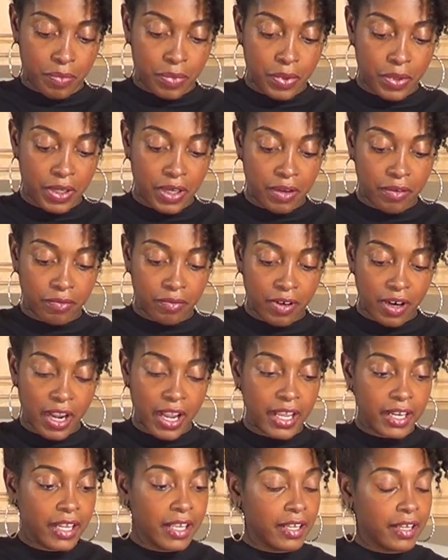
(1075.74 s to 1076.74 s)
Put it
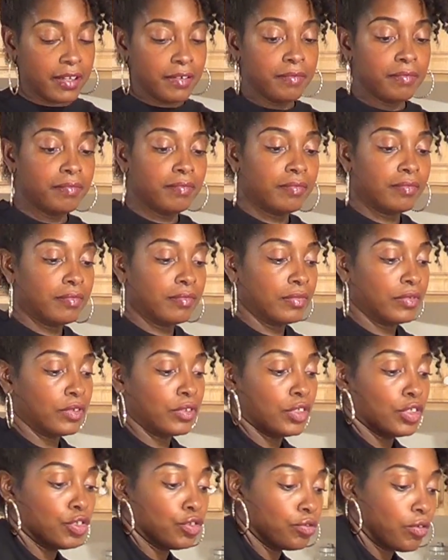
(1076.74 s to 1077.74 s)
right in
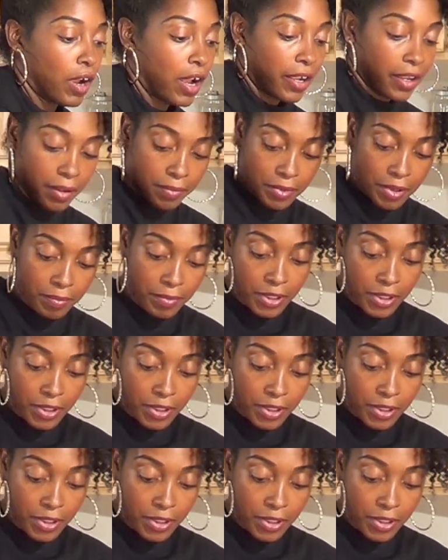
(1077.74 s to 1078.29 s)
to dry up the